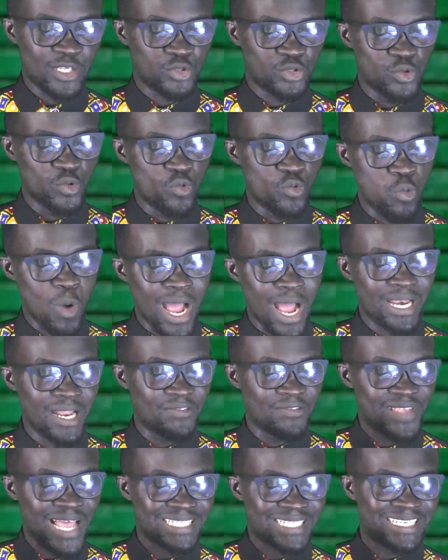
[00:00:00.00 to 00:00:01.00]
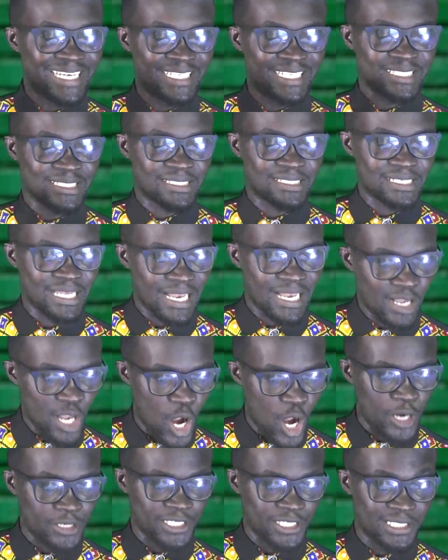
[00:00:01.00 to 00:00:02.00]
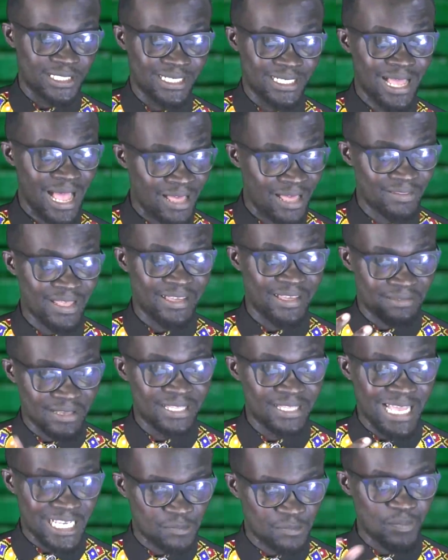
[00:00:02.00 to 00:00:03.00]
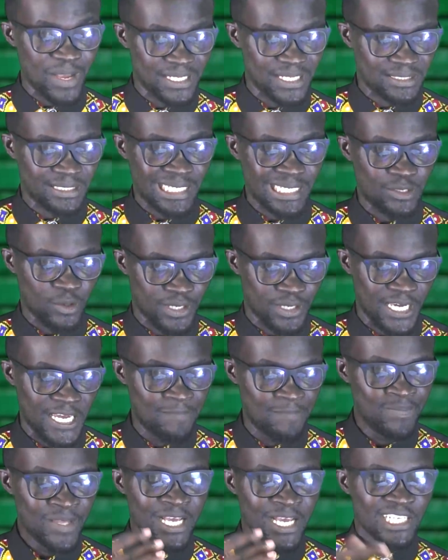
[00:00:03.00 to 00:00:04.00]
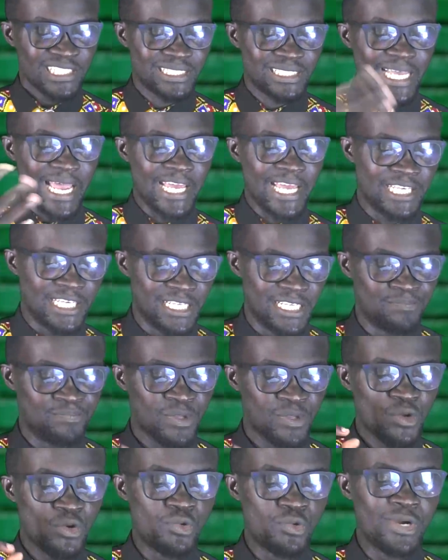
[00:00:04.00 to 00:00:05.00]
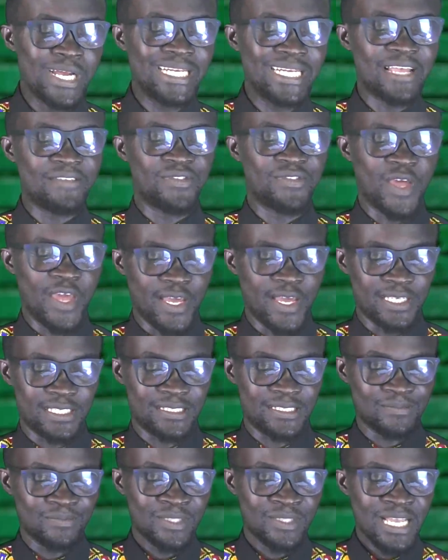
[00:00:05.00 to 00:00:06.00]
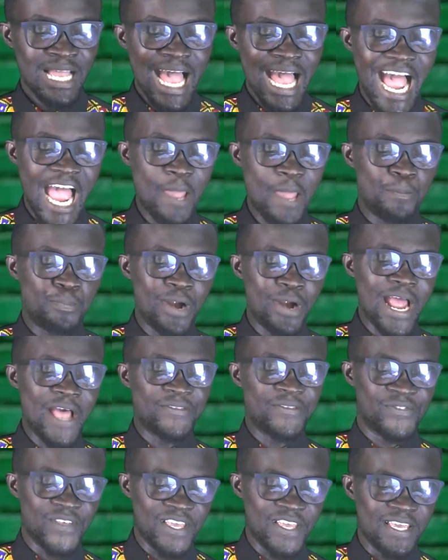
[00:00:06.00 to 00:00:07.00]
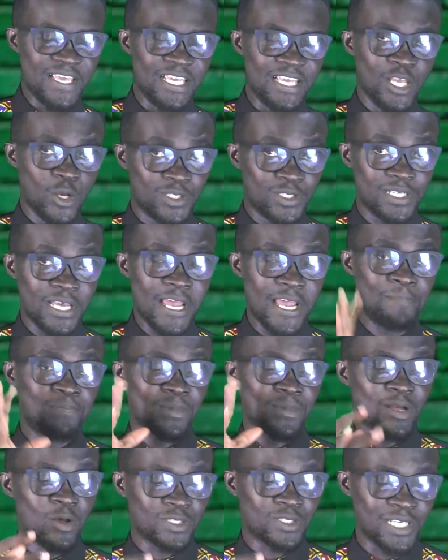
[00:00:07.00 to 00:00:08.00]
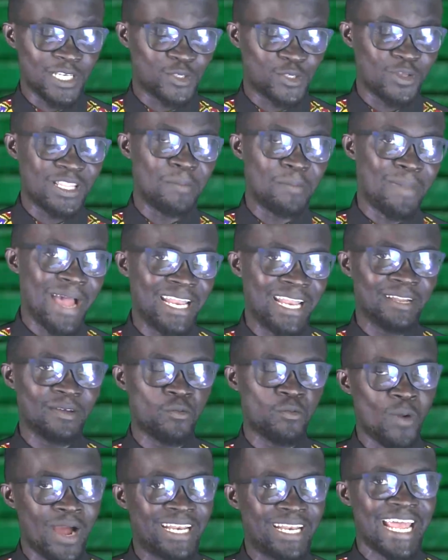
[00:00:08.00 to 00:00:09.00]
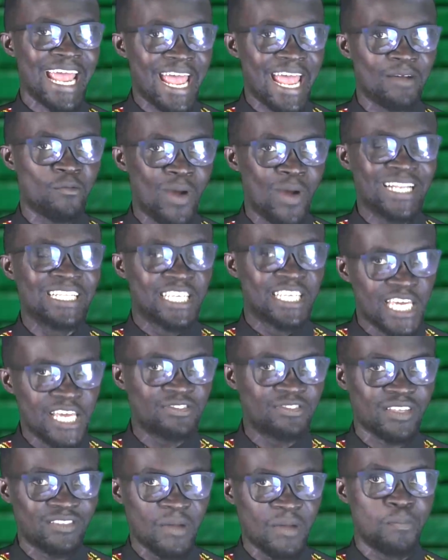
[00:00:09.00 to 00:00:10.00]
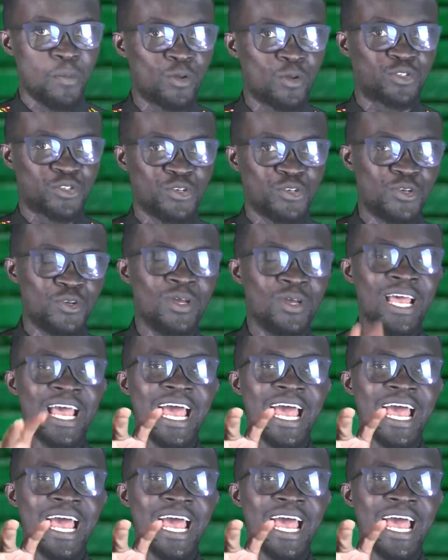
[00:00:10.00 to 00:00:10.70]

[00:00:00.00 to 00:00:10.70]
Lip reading: to one that is learned. And it does make sense, okay? Saying, read this, I praise thee. So the man when gives the book to